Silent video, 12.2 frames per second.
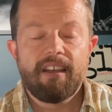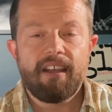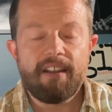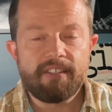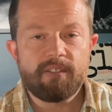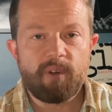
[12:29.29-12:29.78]

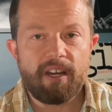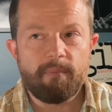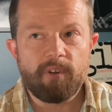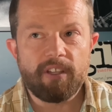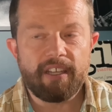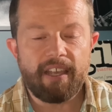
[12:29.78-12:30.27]
And this is what
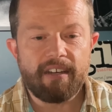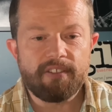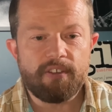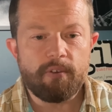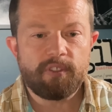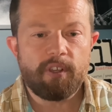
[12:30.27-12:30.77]
I'm really getting
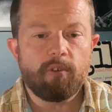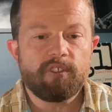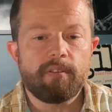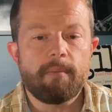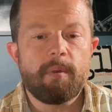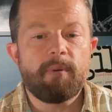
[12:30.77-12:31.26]
to. So,
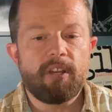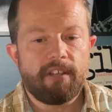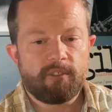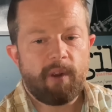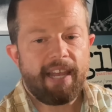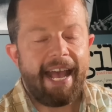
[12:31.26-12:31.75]
so let me put it
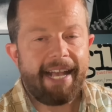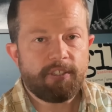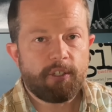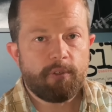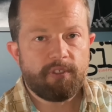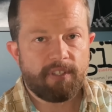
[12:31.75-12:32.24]
this way
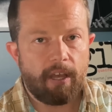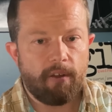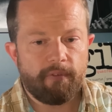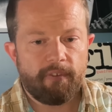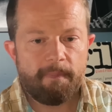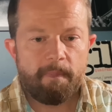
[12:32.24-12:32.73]
ask
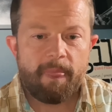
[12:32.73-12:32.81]
yourself